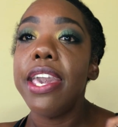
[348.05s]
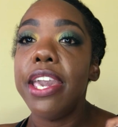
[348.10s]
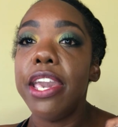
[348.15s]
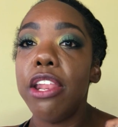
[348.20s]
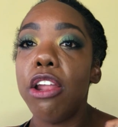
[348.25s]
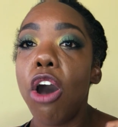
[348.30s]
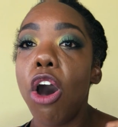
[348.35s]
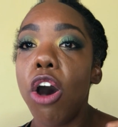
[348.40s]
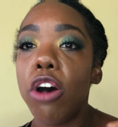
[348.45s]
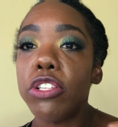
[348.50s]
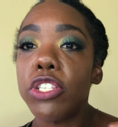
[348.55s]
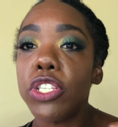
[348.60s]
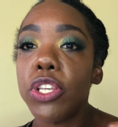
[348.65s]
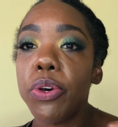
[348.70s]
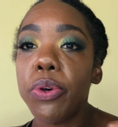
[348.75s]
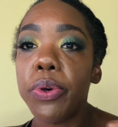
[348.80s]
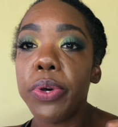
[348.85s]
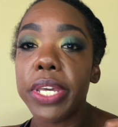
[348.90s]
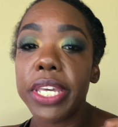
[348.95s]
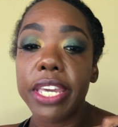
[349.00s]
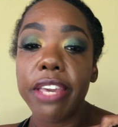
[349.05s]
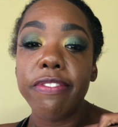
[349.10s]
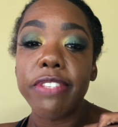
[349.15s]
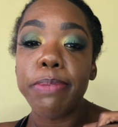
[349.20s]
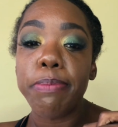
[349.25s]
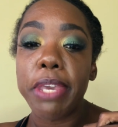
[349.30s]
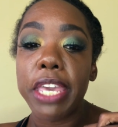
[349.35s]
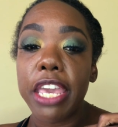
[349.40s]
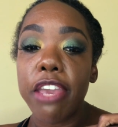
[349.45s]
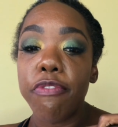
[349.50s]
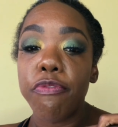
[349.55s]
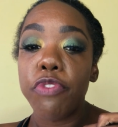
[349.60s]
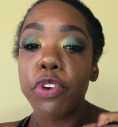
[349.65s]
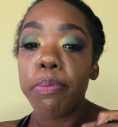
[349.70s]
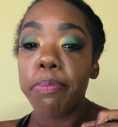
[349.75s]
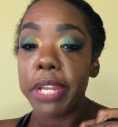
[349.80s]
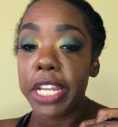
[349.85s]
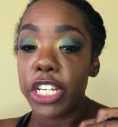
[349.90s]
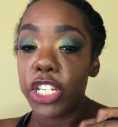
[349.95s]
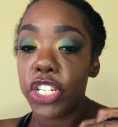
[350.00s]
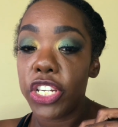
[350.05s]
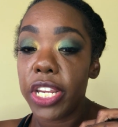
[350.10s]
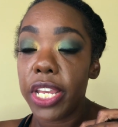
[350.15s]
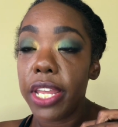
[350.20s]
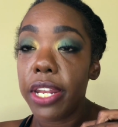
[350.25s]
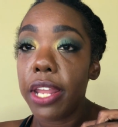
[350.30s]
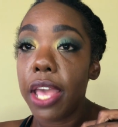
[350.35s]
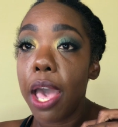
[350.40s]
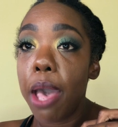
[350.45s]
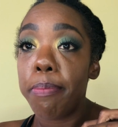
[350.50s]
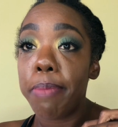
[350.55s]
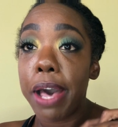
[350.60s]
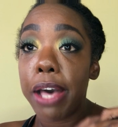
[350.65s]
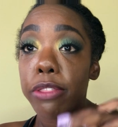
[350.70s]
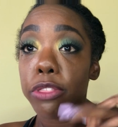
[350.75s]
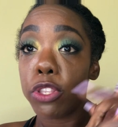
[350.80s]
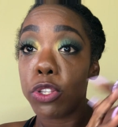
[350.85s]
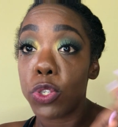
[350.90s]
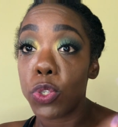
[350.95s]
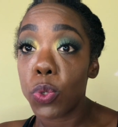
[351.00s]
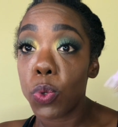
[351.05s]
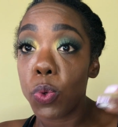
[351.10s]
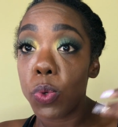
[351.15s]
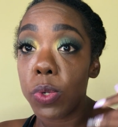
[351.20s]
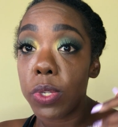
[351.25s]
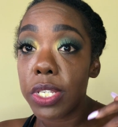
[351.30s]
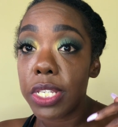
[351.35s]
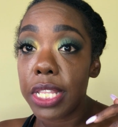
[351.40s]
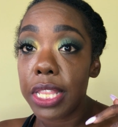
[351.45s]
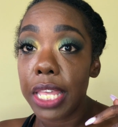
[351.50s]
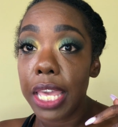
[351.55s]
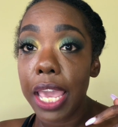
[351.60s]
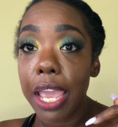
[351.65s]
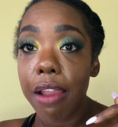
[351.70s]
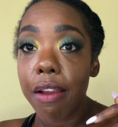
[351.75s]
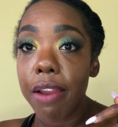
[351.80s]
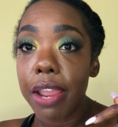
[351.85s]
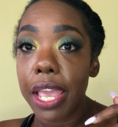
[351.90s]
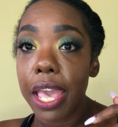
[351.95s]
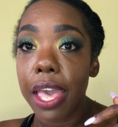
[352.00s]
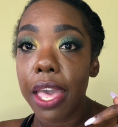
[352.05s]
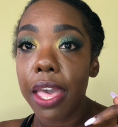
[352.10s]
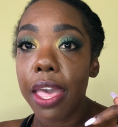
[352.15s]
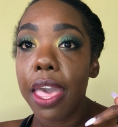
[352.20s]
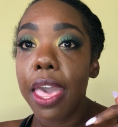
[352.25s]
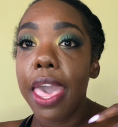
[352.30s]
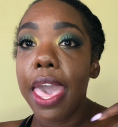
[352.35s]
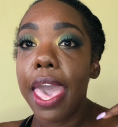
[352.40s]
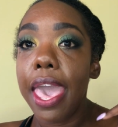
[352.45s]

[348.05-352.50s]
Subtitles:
It also gives me information about the schools in the area